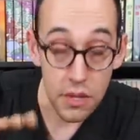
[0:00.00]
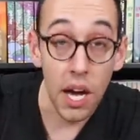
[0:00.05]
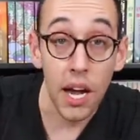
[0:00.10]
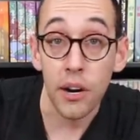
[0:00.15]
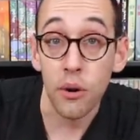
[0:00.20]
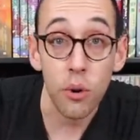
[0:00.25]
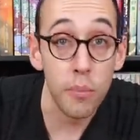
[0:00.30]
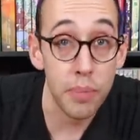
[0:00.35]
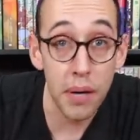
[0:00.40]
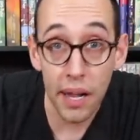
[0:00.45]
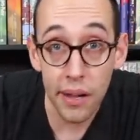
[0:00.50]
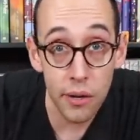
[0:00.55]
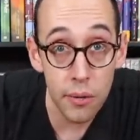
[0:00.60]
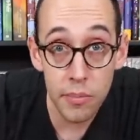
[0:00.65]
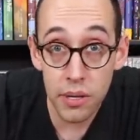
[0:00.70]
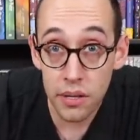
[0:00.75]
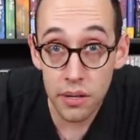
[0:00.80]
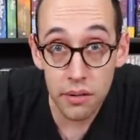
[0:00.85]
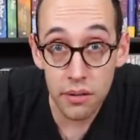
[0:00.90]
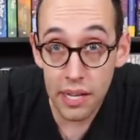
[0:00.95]
I don't know what
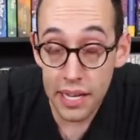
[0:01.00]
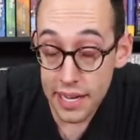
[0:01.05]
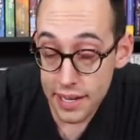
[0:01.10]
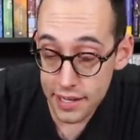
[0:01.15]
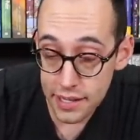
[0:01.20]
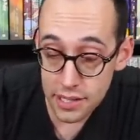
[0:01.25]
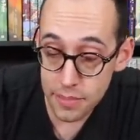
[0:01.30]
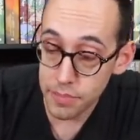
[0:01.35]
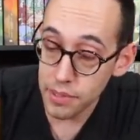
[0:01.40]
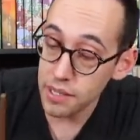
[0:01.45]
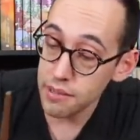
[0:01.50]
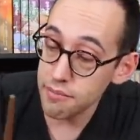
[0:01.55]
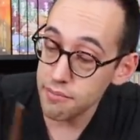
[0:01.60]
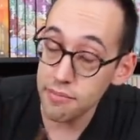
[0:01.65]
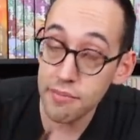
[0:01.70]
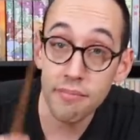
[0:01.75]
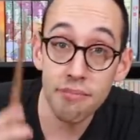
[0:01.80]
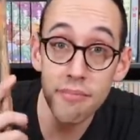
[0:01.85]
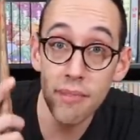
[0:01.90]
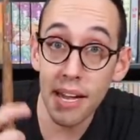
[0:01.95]
polymer clay is, but
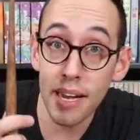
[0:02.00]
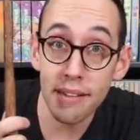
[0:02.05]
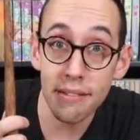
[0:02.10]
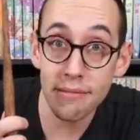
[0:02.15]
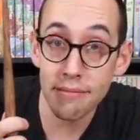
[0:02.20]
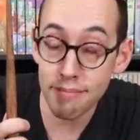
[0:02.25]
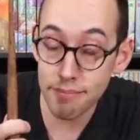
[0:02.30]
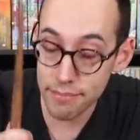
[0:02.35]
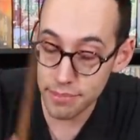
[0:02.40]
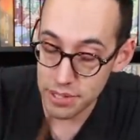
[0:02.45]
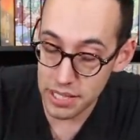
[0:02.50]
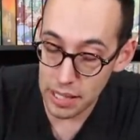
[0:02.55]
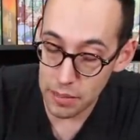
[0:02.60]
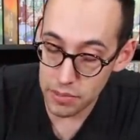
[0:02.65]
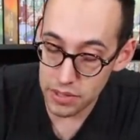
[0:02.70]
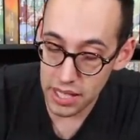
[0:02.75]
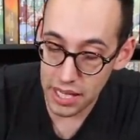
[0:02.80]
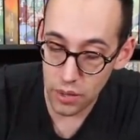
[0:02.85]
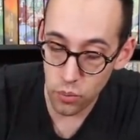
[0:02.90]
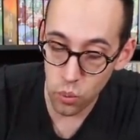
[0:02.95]
it
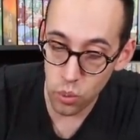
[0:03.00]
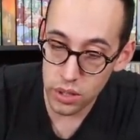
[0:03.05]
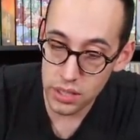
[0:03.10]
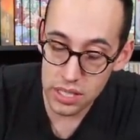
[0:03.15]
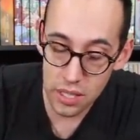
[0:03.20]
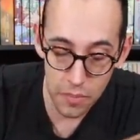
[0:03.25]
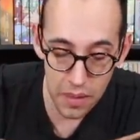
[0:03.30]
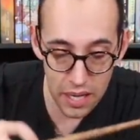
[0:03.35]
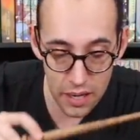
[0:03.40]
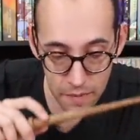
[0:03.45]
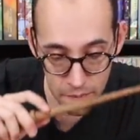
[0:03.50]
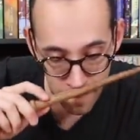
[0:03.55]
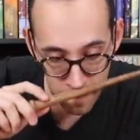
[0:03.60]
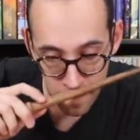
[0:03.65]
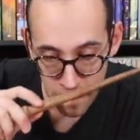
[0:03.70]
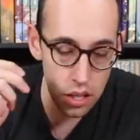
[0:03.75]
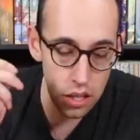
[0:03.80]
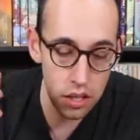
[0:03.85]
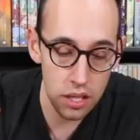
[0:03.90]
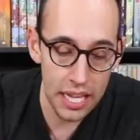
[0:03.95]
seems like wood to me.
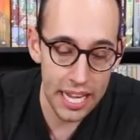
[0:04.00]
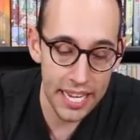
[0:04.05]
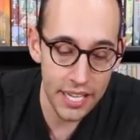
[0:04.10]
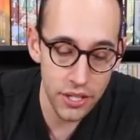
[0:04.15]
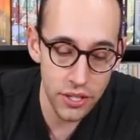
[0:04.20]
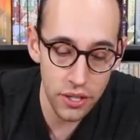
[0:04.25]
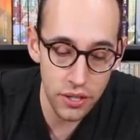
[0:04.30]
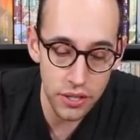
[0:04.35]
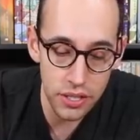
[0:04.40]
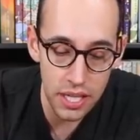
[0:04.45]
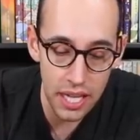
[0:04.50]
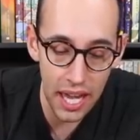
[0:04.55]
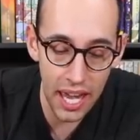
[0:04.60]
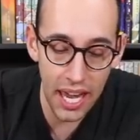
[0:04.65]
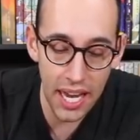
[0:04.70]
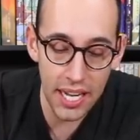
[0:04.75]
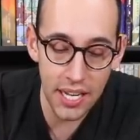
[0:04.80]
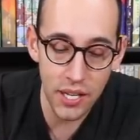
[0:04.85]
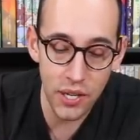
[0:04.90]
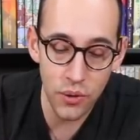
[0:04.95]
A lantern to
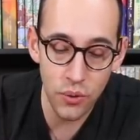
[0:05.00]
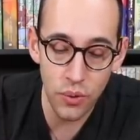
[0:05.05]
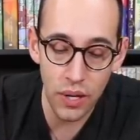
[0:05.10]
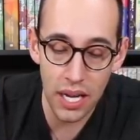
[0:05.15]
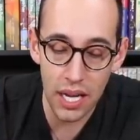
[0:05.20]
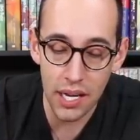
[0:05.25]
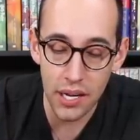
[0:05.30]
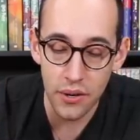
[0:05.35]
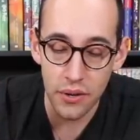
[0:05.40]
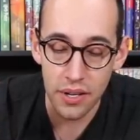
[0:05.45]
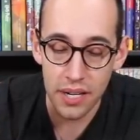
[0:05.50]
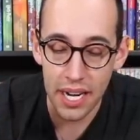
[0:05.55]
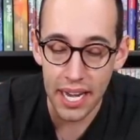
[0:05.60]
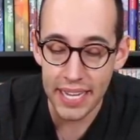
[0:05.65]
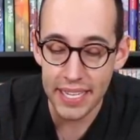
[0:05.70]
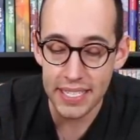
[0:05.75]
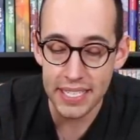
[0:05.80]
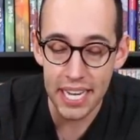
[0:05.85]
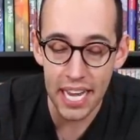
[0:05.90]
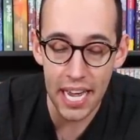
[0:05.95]
aid you in your
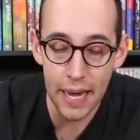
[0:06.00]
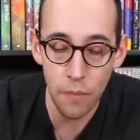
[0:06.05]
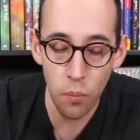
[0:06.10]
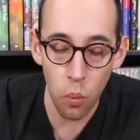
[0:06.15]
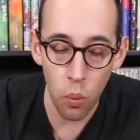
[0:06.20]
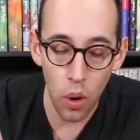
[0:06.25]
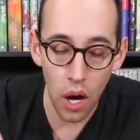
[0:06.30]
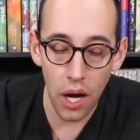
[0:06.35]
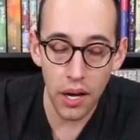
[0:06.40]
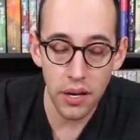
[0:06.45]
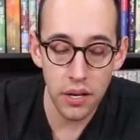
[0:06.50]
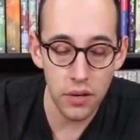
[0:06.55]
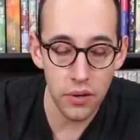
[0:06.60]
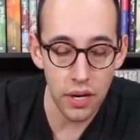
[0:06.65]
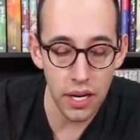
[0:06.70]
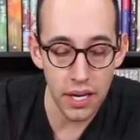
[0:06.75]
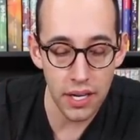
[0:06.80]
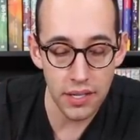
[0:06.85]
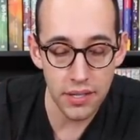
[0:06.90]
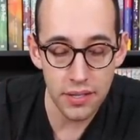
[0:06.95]
nighttime
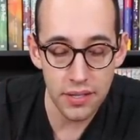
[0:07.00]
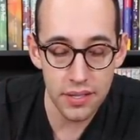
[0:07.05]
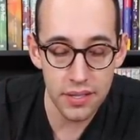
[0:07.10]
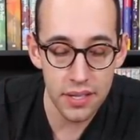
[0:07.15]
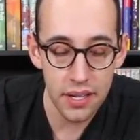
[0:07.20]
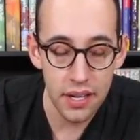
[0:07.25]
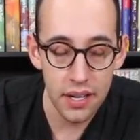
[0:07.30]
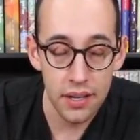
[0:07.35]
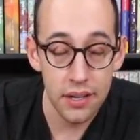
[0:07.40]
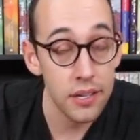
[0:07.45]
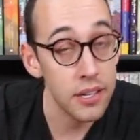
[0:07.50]
wanderings.